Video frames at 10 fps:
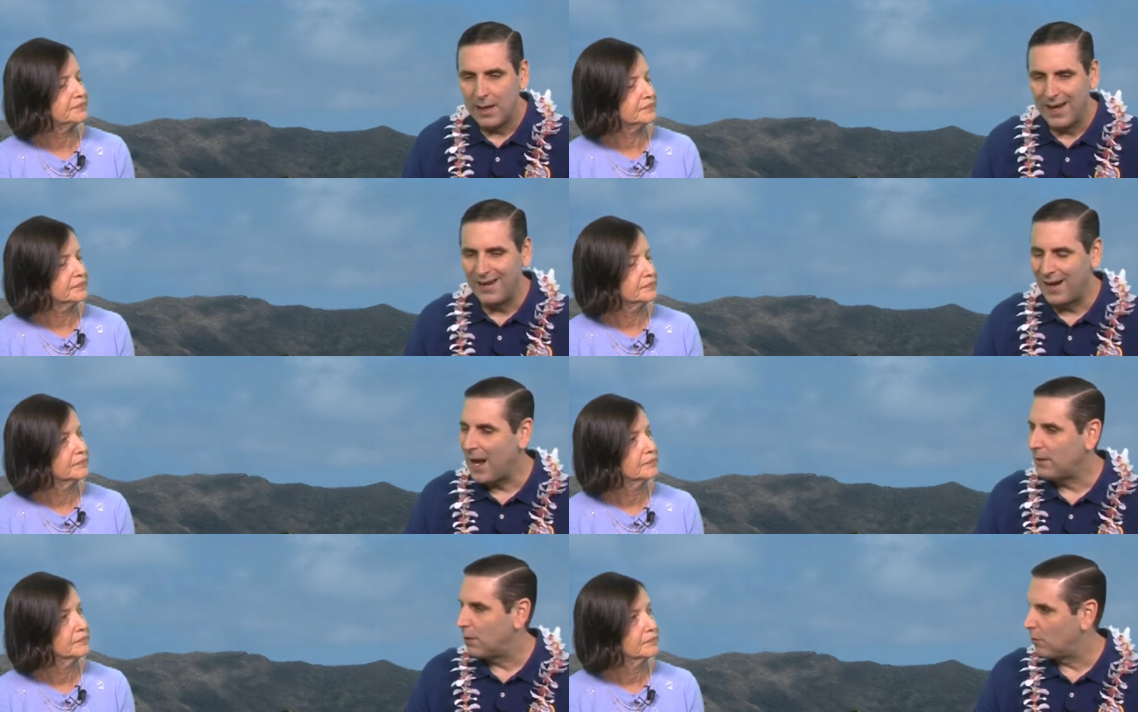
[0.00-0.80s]
Speaker 1: It
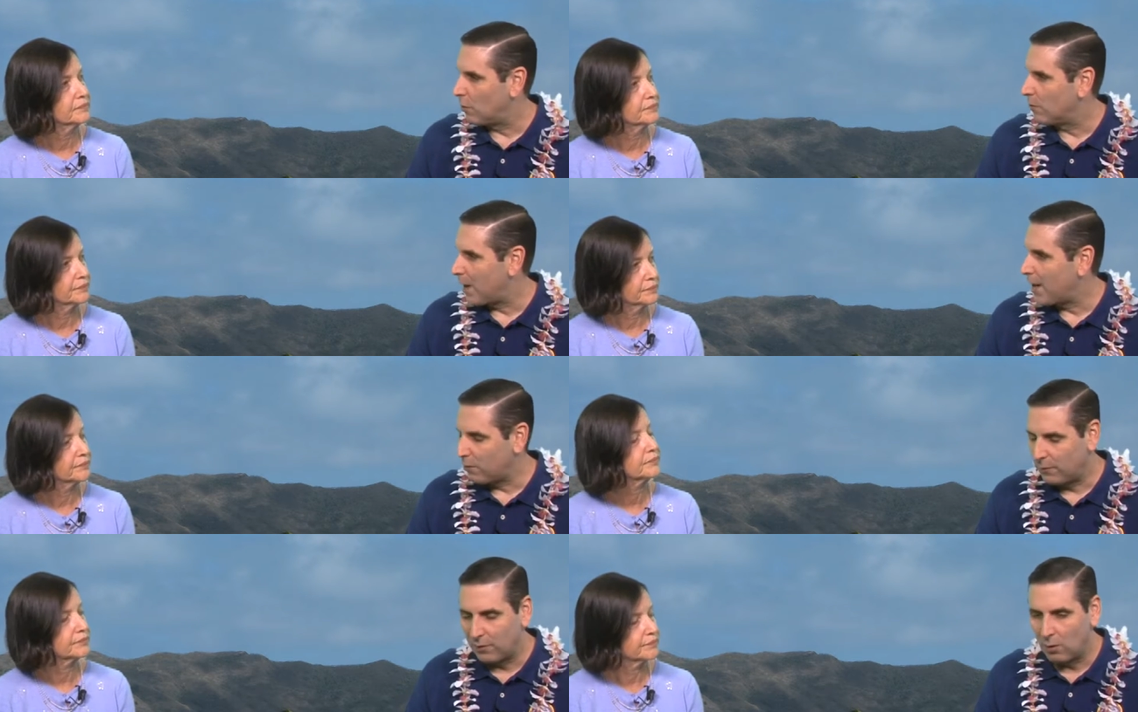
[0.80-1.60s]
enacted its own
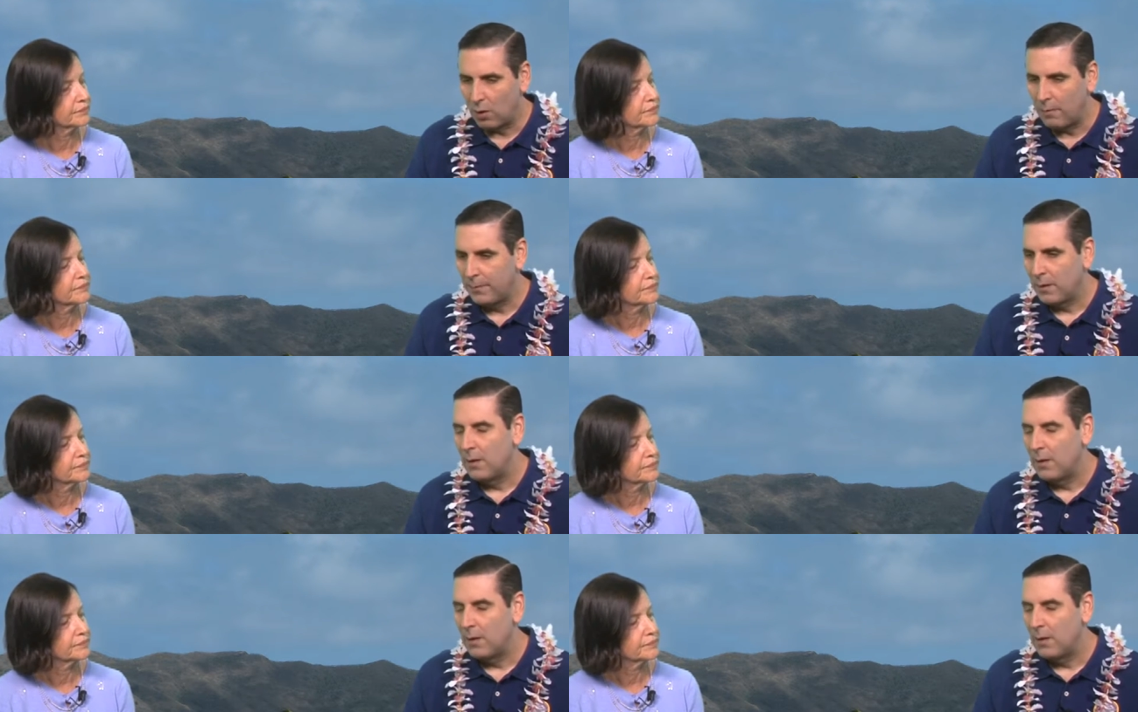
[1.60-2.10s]
bankruptcy law.